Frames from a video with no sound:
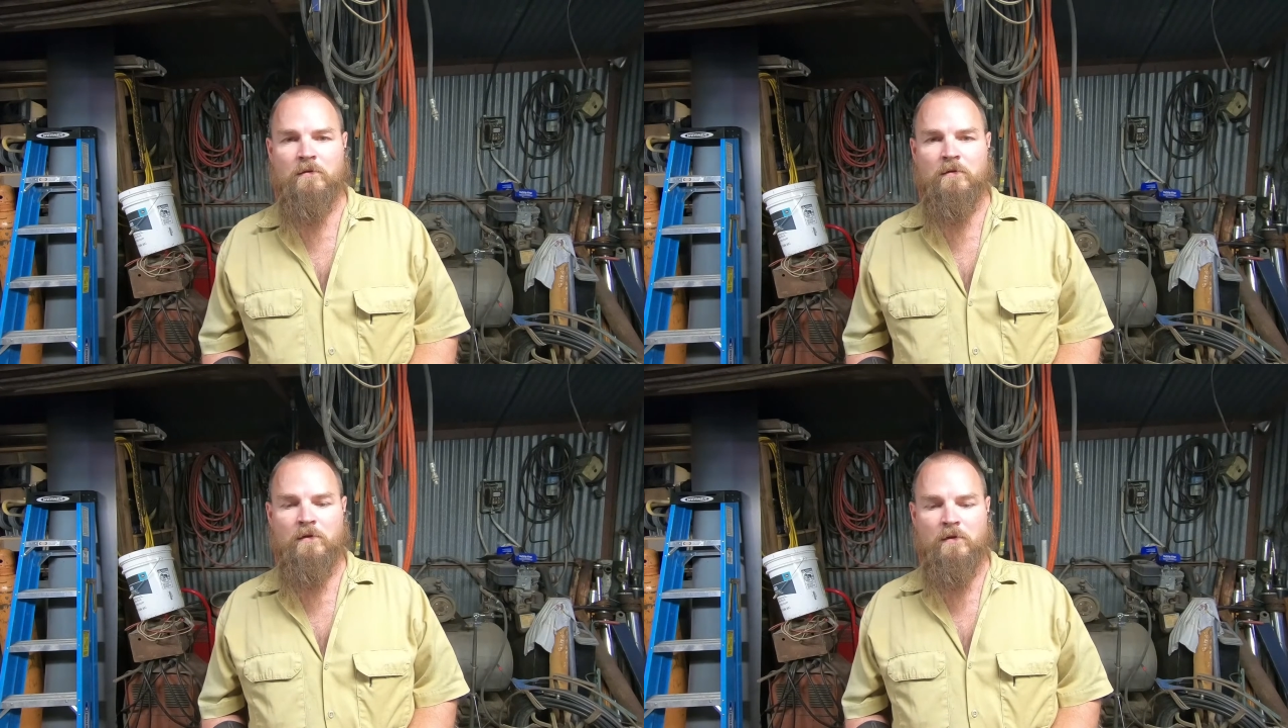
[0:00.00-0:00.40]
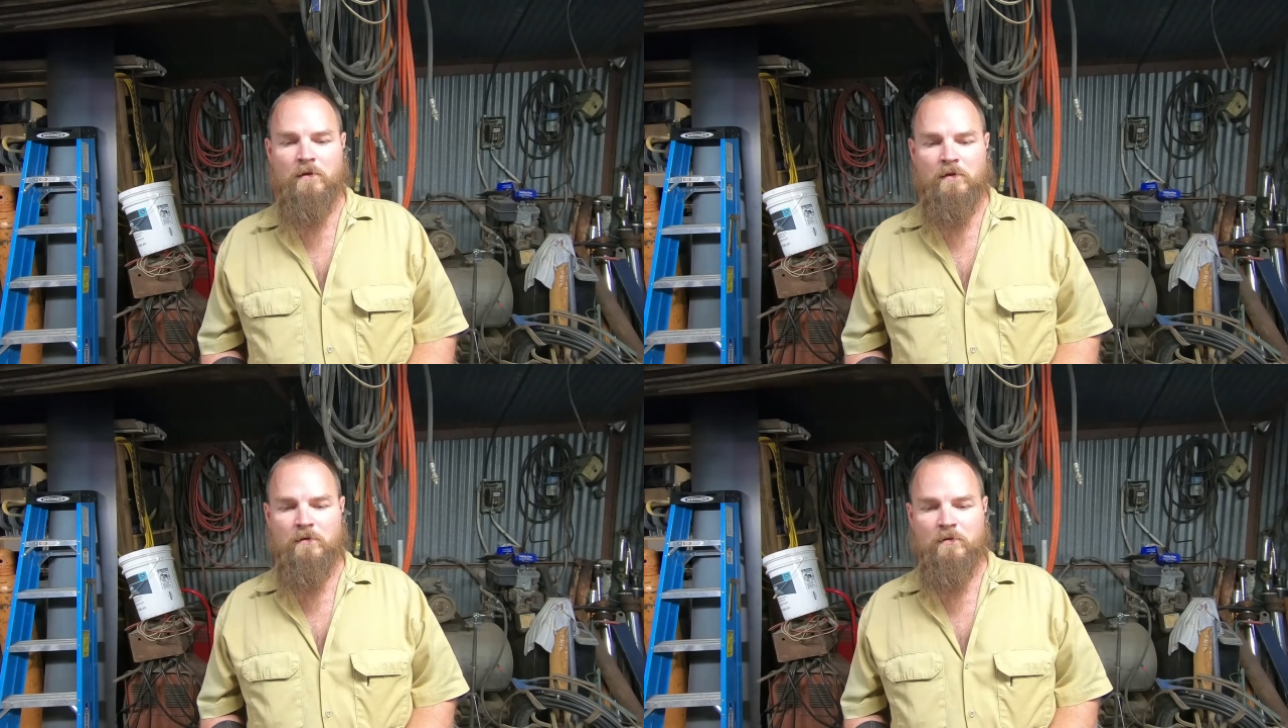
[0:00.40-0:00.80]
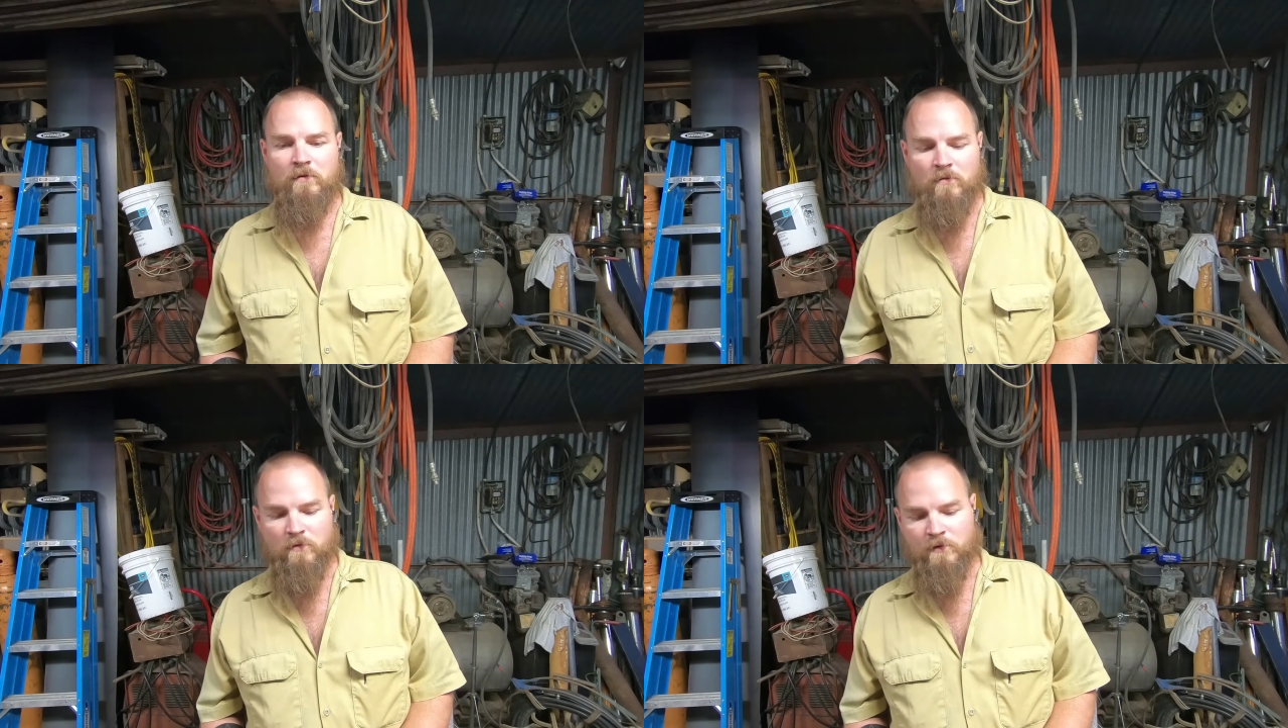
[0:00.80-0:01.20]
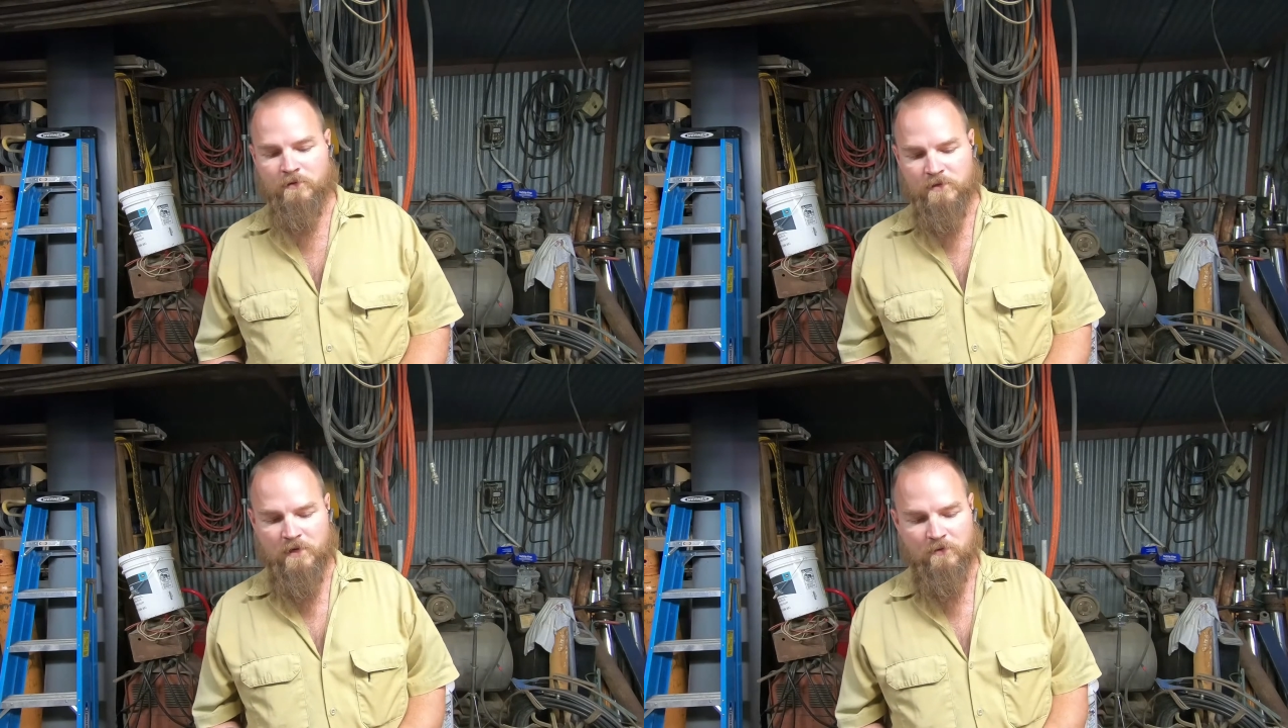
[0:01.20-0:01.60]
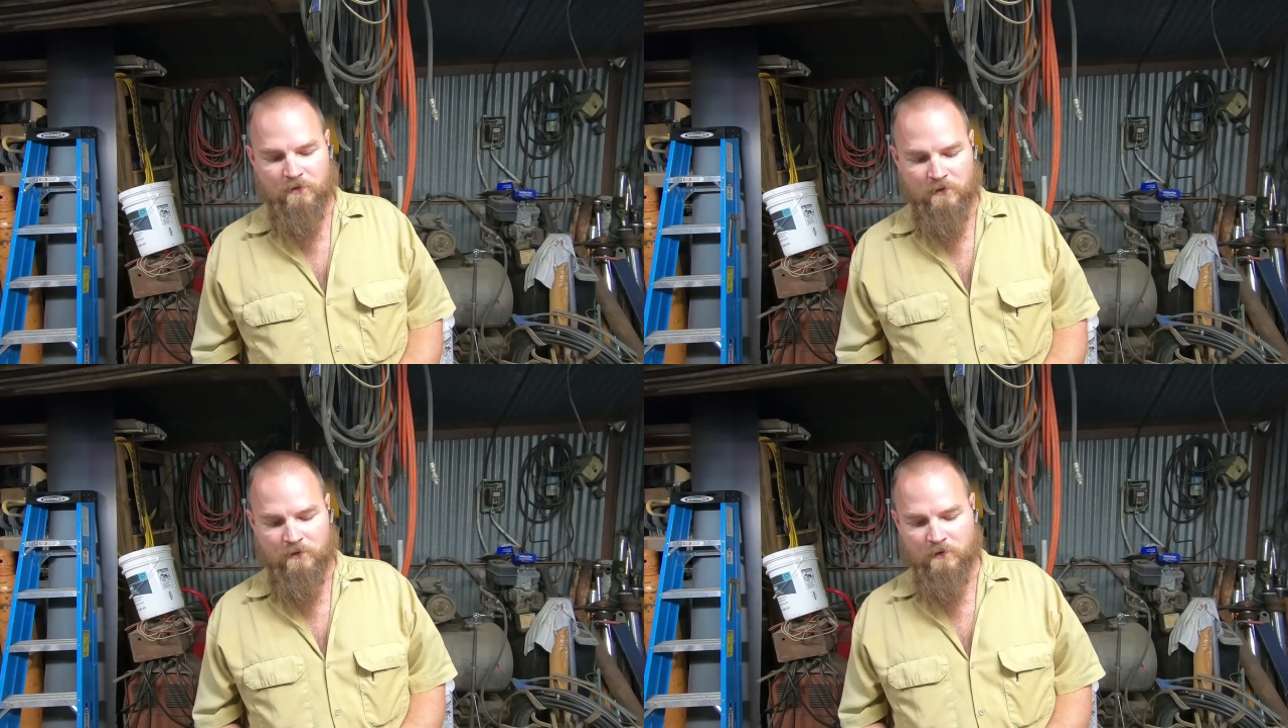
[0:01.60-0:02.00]
it hit in North and South
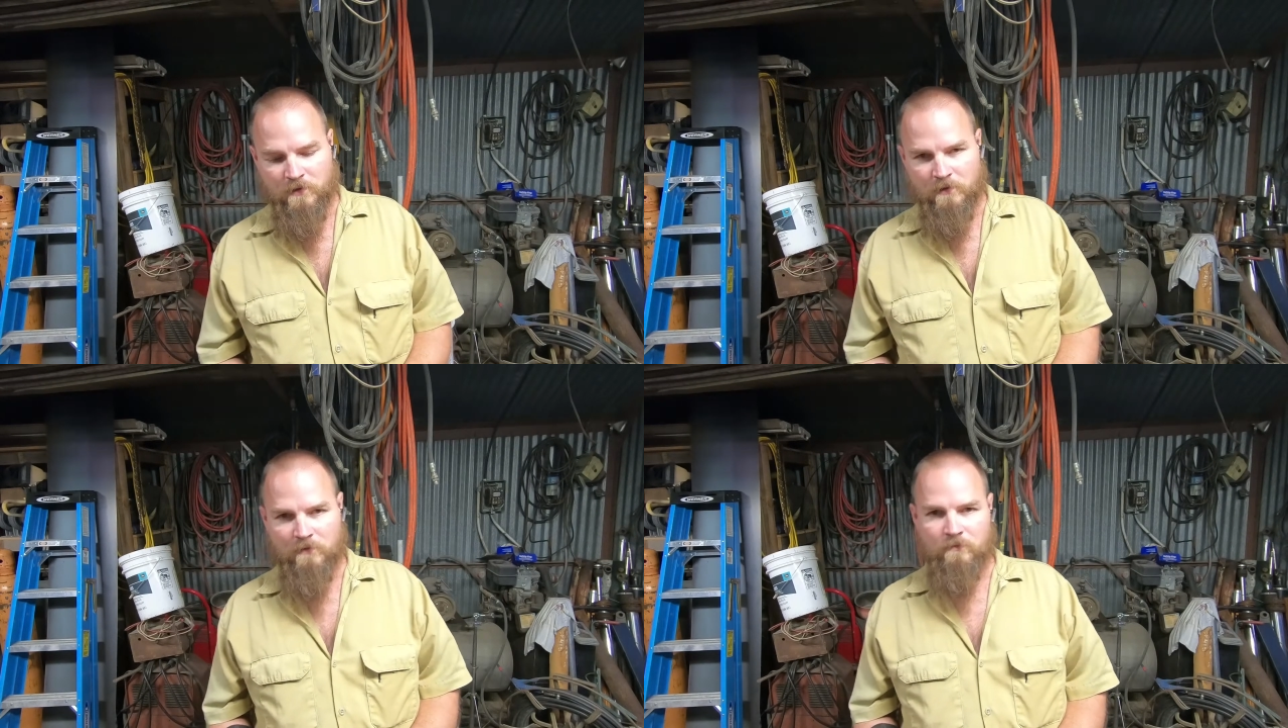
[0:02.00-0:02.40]
Carolina.